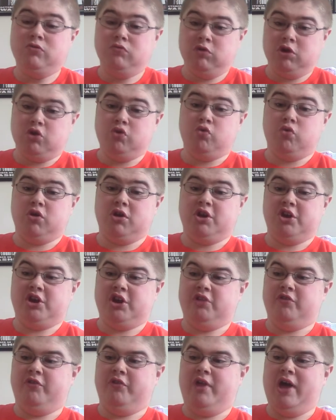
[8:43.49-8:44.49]
recorded
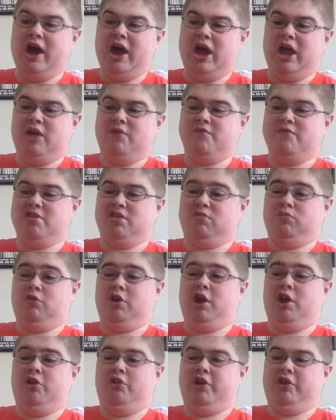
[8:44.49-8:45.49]
it live as well.